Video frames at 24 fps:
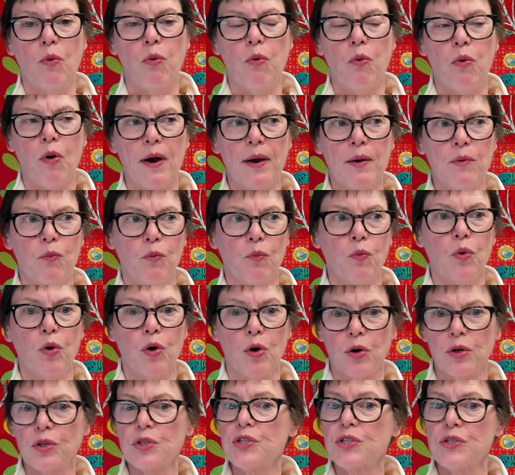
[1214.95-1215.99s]
what
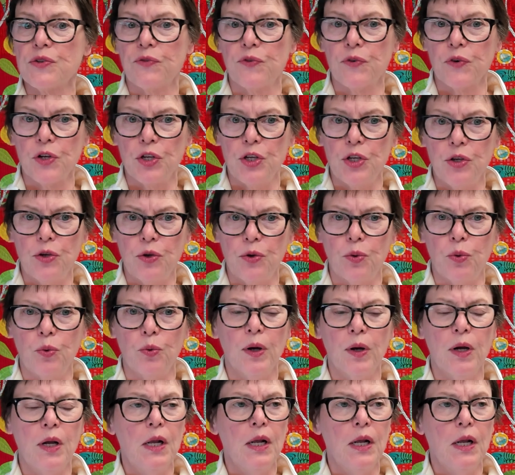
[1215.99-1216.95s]
works for you.